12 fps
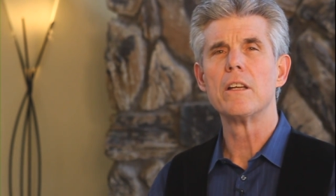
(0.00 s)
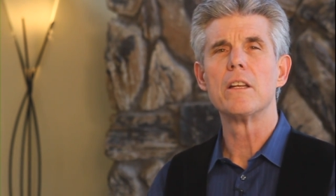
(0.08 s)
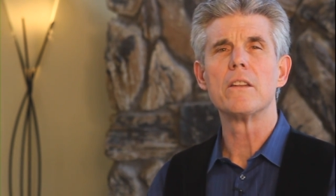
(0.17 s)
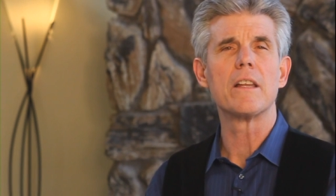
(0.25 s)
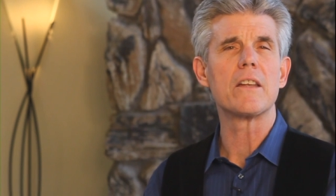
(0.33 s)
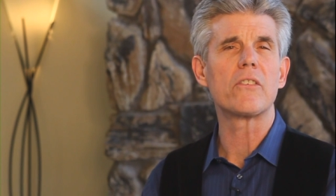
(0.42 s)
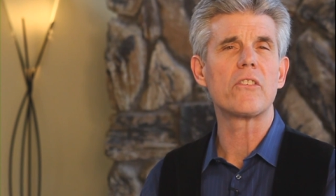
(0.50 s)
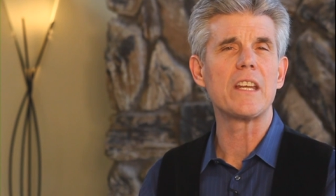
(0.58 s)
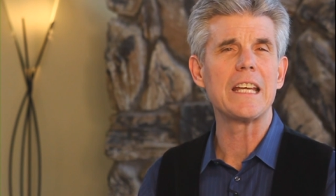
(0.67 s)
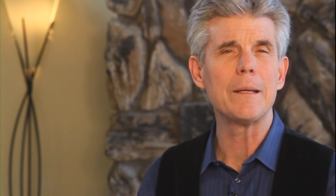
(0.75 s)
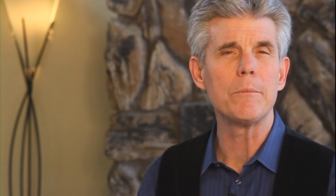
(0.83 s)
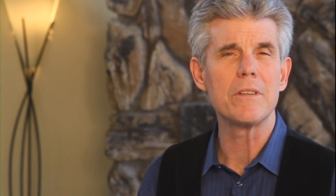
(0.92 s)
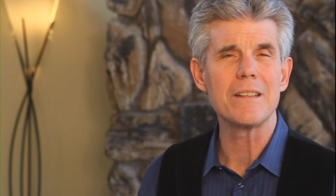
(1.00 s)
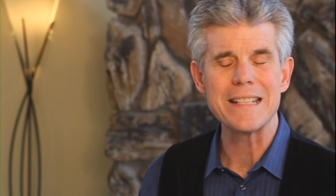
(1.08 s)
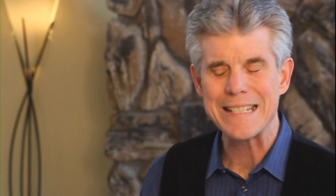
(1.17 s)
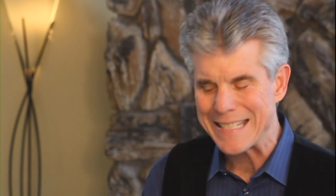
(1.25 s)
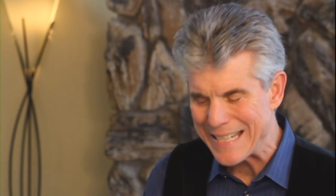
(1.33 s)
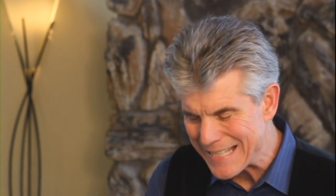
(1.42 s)
that seemed
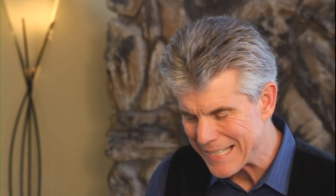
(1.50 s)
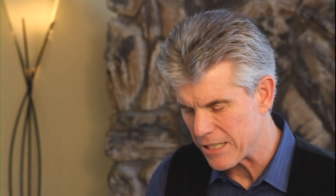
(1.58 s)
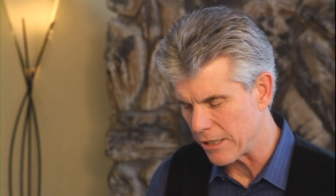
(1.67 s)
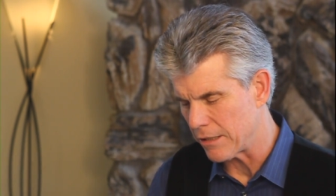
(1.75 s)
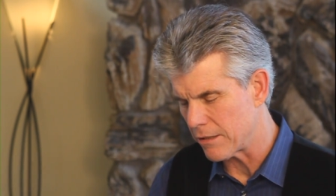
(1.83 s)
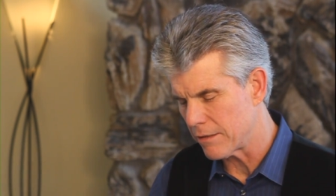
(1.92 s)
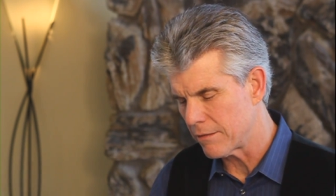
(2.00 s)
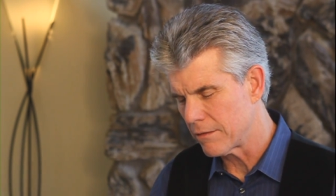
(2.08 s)
distant